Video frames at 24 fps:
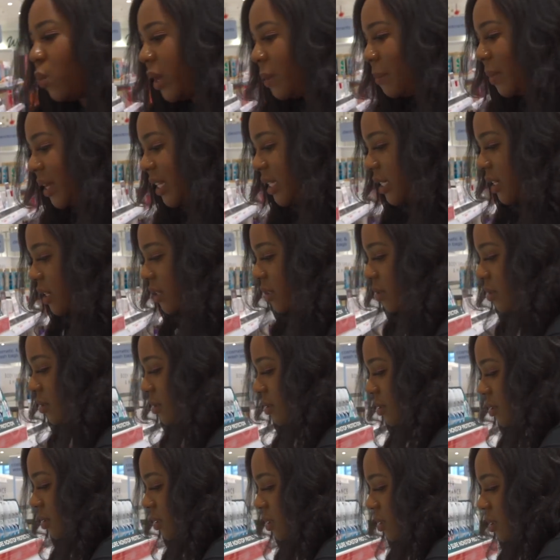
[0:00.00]
way it. better.
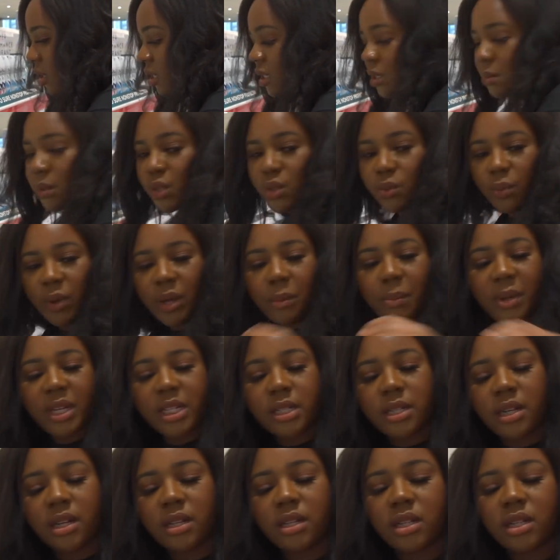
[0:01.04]
It smells way better